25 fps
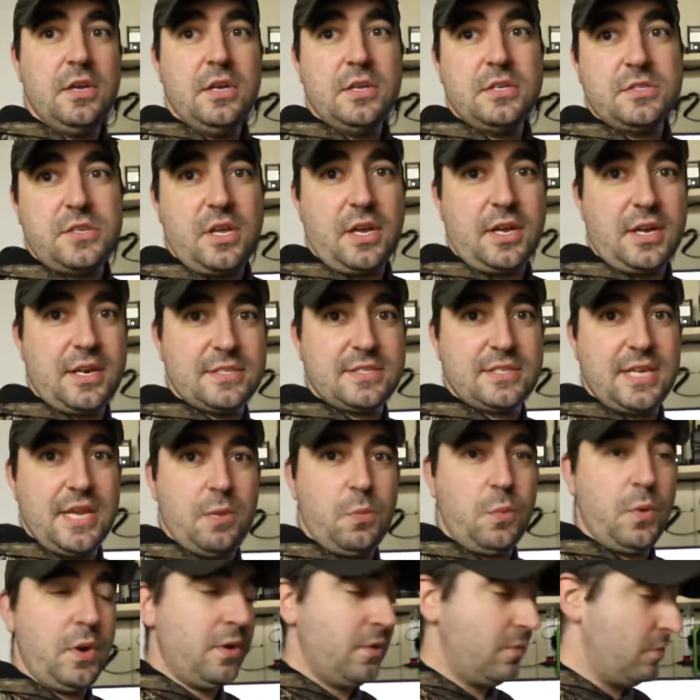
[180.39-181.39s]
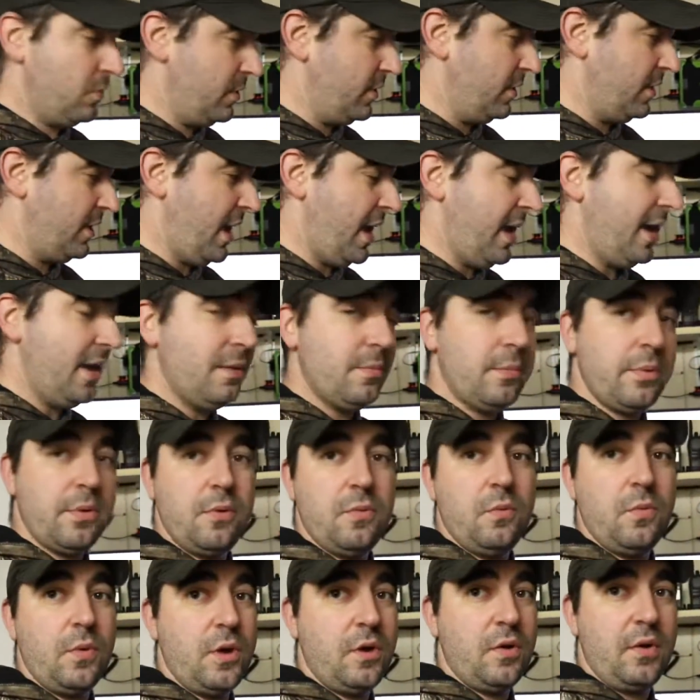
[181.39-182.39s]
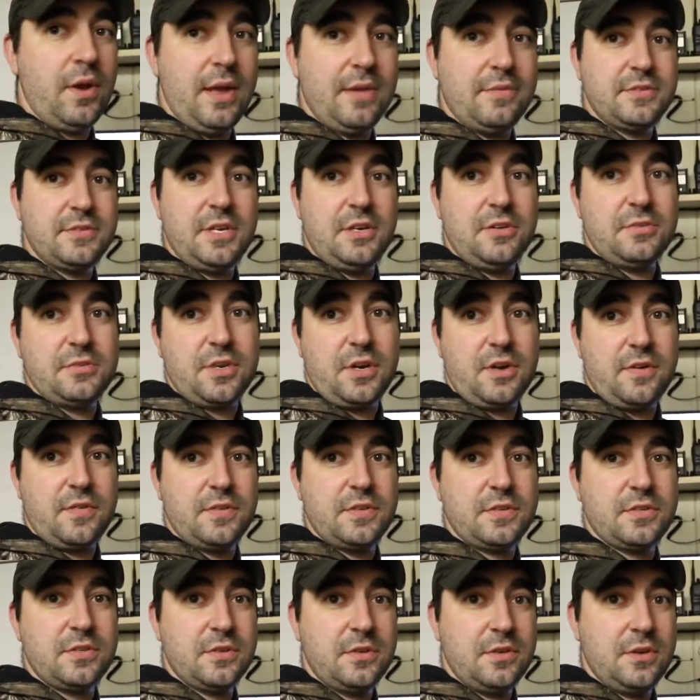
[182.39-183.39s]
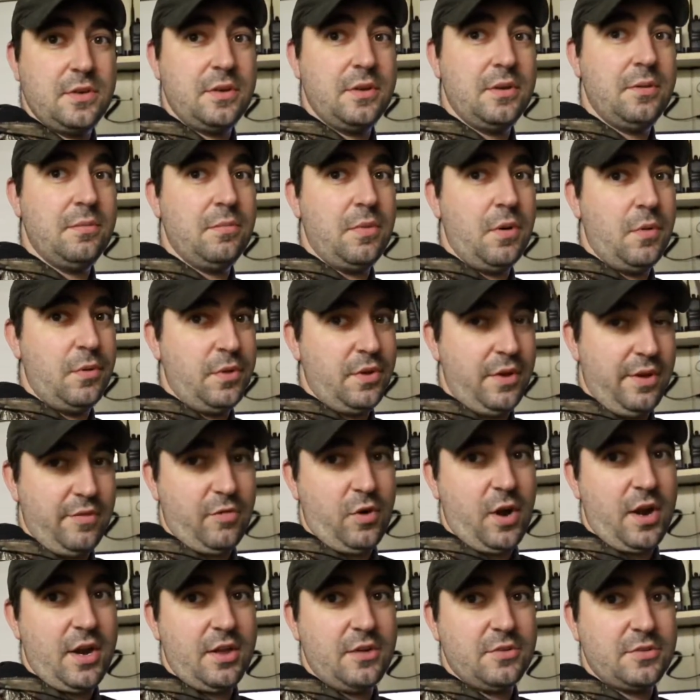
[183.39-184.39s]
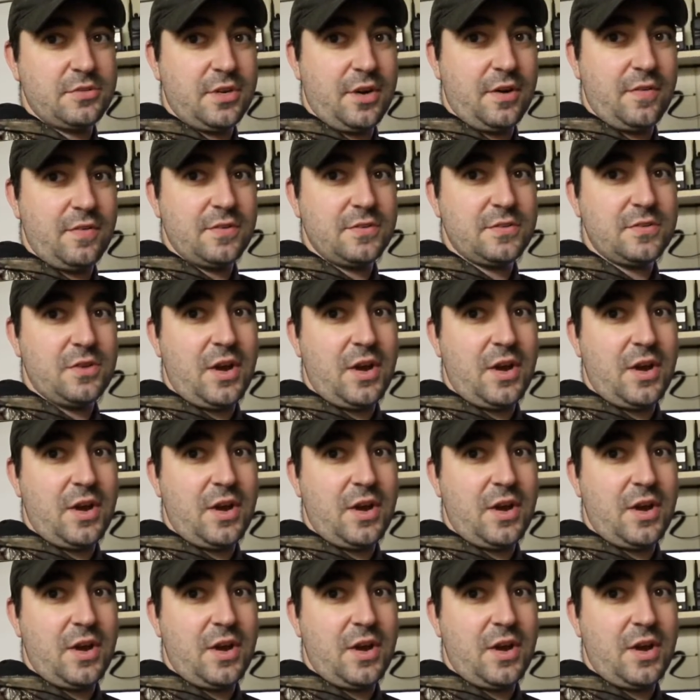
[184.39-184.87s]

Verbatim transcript: So like I said, we camp, we don't cell service, but we do have radio service.